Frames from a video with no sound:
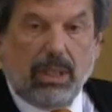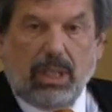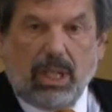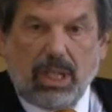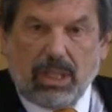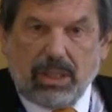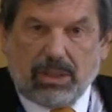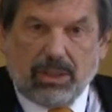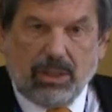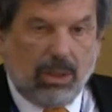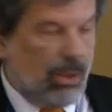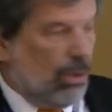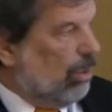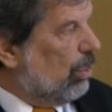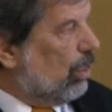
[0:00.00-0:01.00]
And
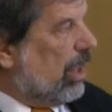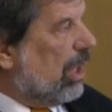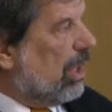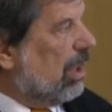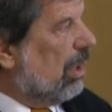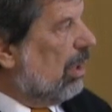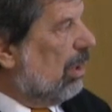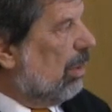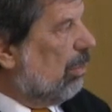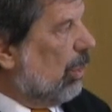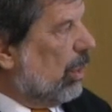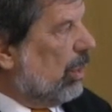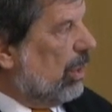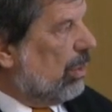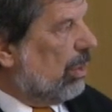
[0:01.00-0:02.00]
you can
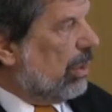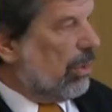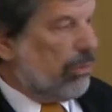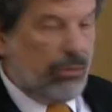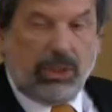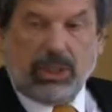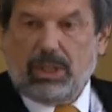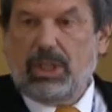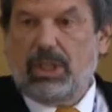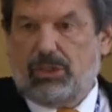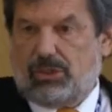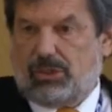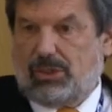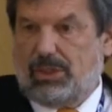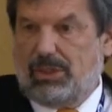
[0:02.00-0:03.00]
monitor the
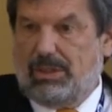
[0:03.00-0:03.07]
fitness.